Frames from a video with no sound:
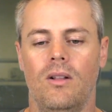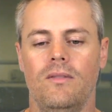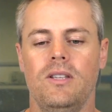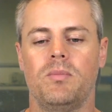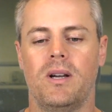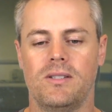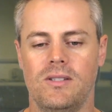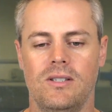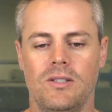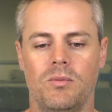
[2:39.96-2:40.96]
of these
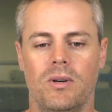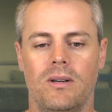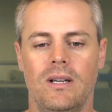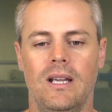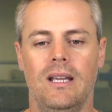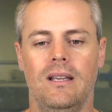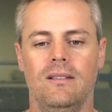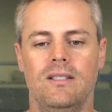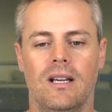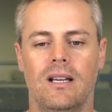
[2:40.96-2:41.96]
processes were
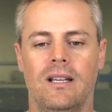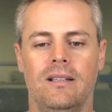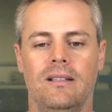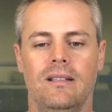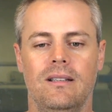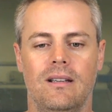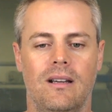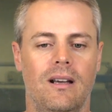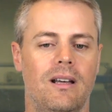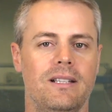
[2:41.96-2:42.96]
done
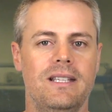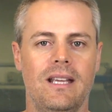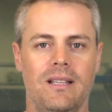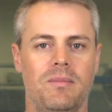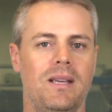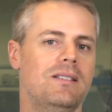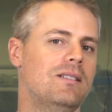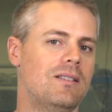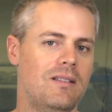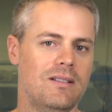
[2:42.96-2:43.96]
on a daily
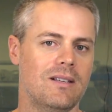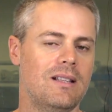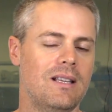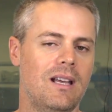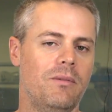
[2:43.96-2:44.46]
basis and things like that,